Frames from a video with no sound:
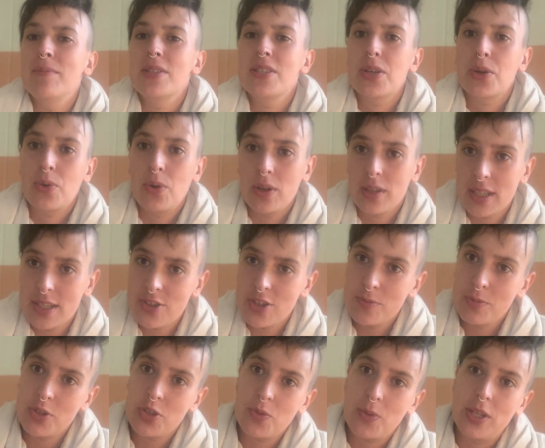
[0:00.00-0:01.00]
is the correlation
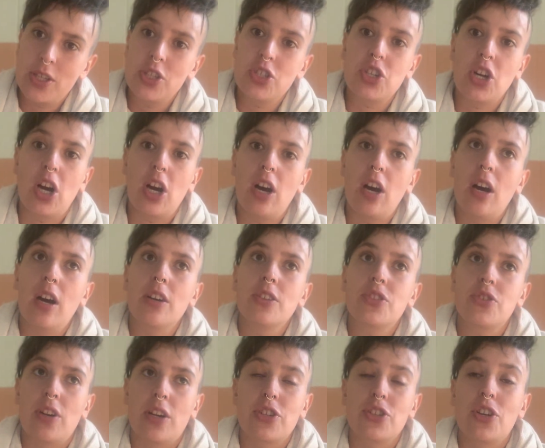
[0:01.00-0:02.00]
between jaw
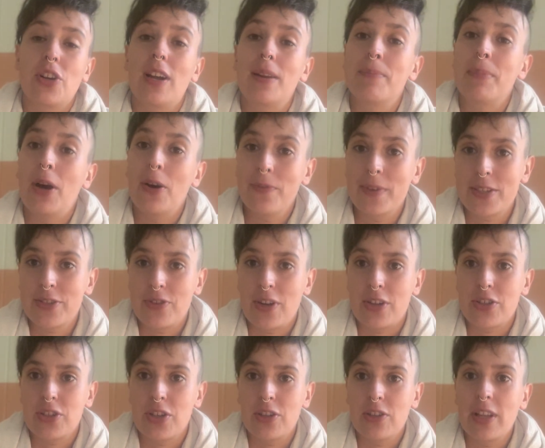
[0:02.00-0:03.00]
structure and pelvic
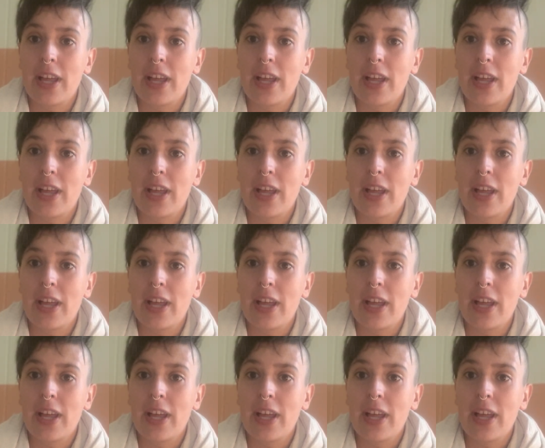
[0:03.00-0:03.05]
structure,